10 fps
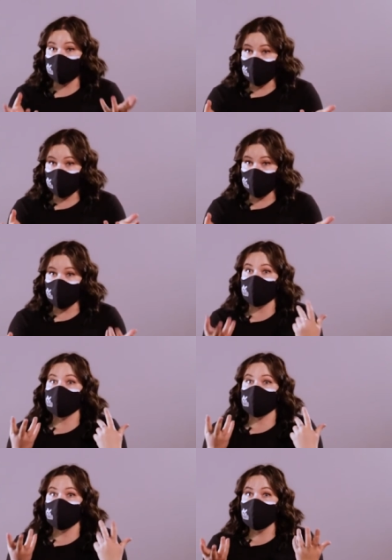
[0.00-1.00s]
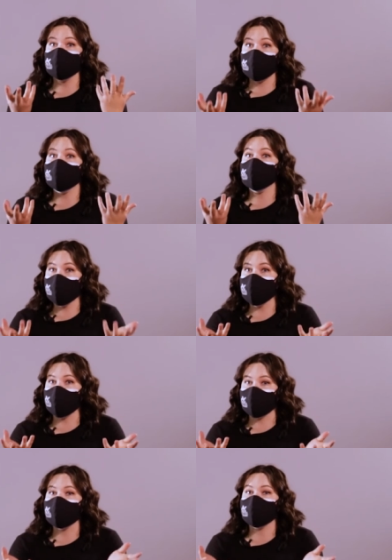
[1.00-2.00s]
not yours, and we love
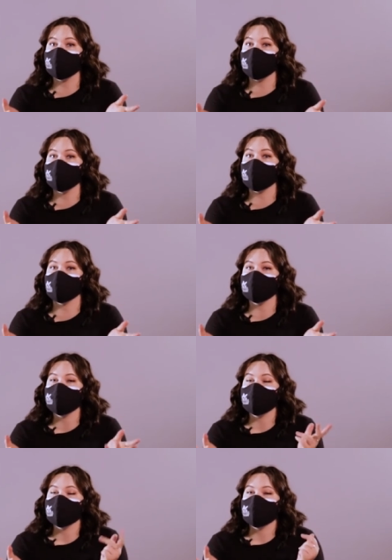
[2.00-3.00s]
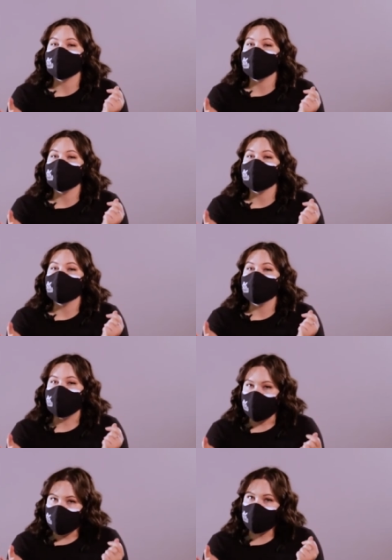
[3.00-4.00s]
women here at Late Knight.
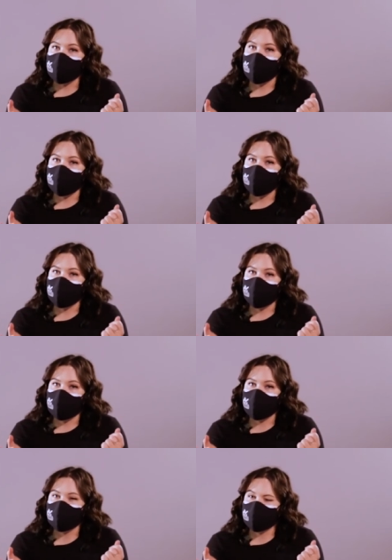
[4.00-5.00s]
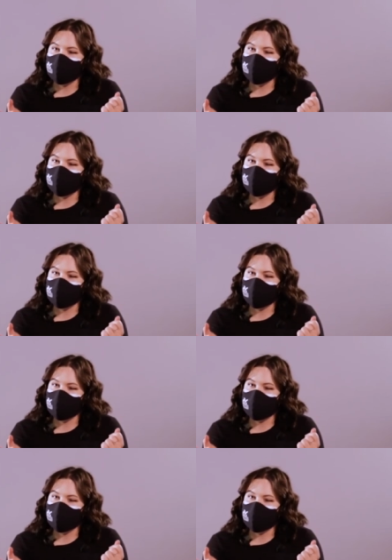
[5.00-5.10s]
Take from that what you will.